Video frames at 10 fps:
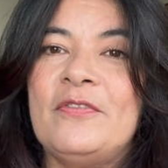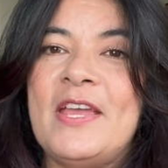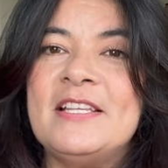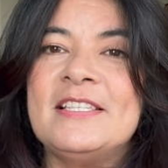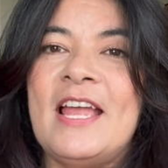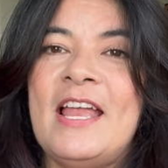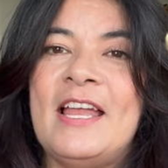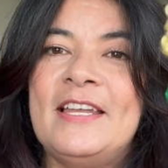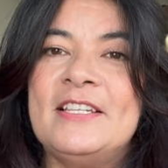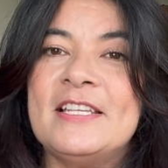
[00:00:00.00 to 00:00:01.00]
face.
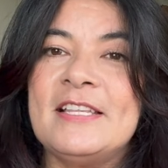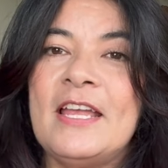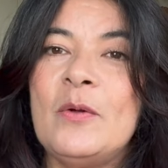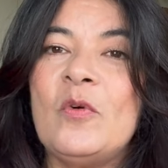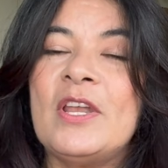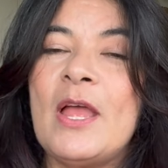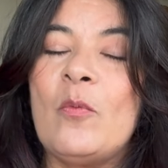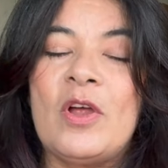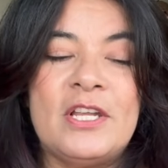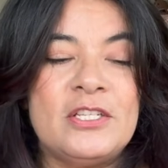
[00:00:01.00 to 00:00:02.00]
And the second one, I
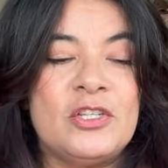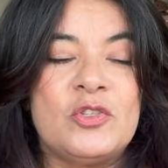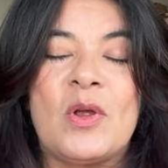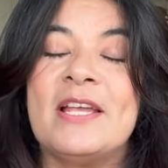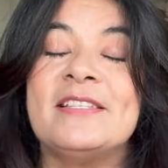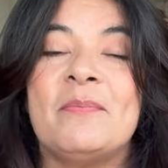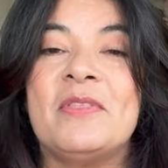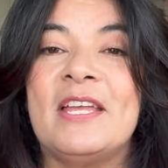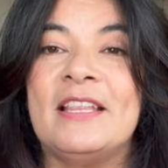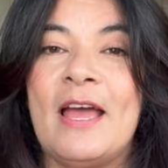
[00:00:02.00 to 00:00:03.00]
wanted to try
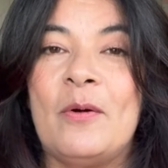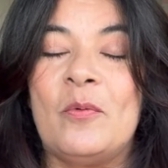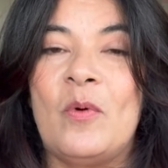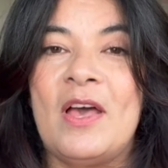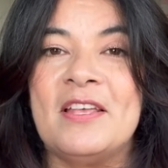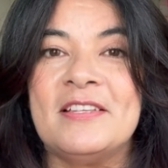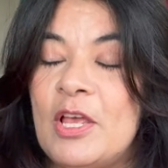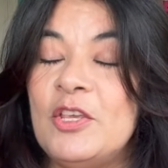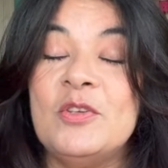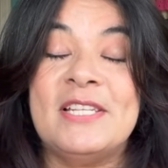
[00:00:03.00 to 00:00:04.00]
something that
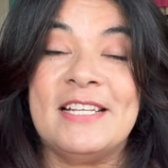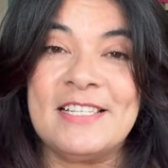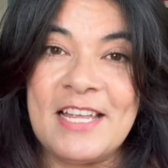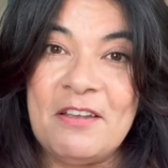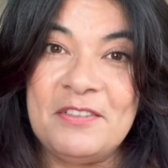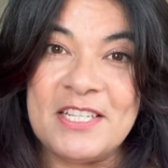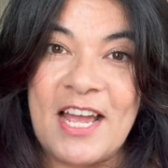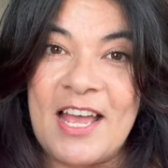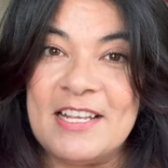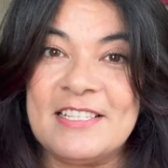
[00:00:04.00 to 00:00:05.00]
was using safety
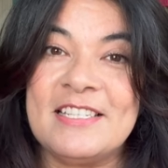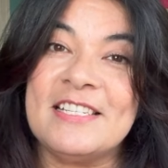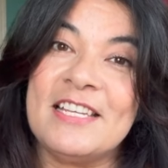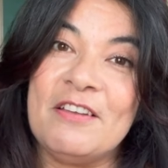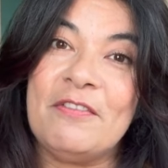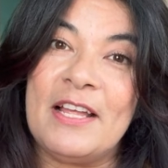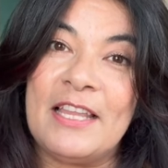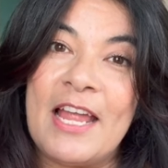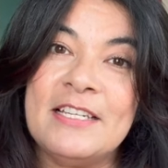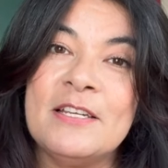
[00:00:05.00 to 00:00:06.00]
eyes to see if I
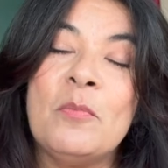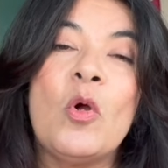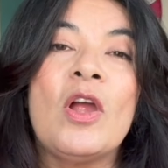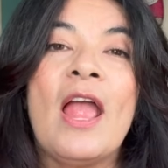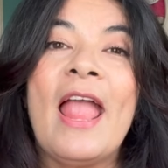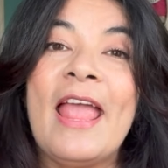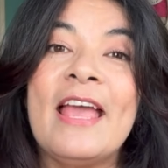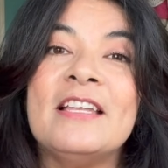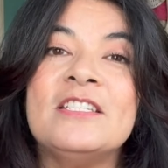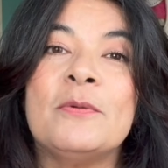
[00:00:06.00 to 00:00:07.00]
liked it more
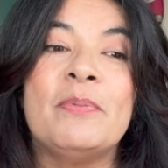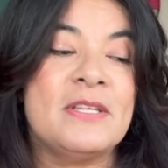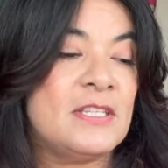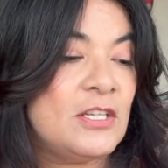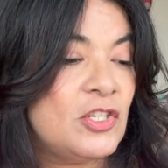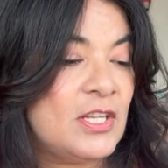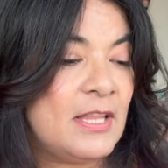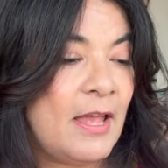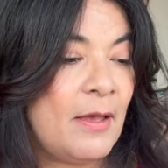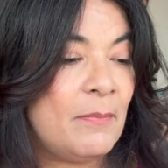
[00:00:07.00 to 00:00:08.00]
and to position
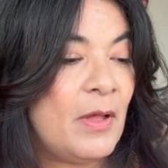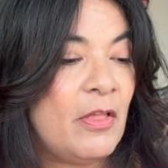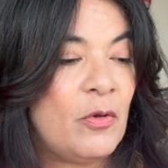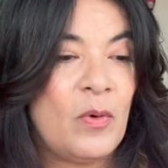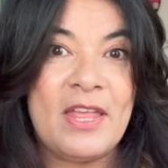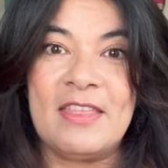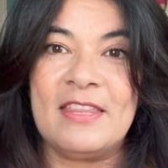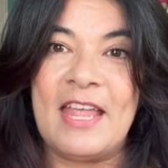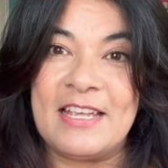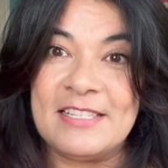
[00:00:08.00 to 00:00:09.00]
them the way
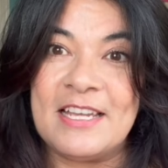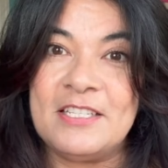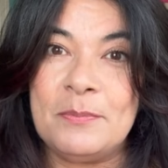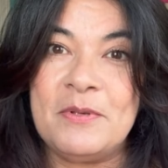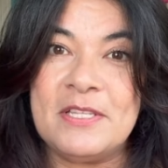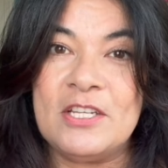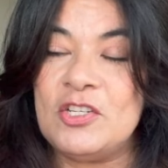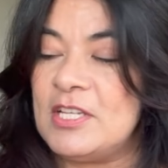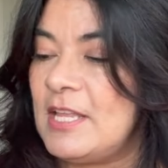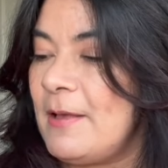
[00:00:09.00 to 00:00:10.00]
that they said to
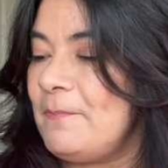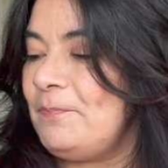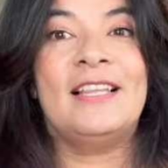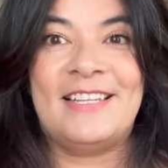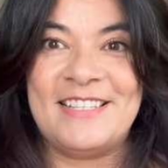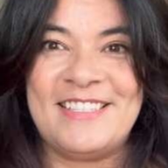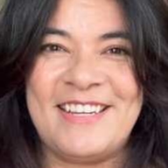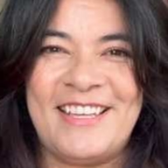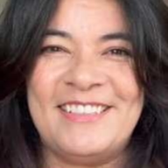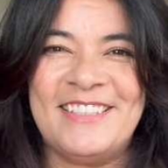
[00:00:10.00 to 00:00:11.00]
position them. Let's
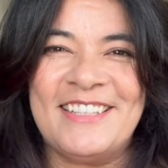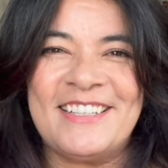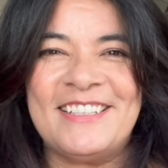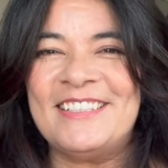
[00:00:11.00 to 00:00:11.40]
take a look.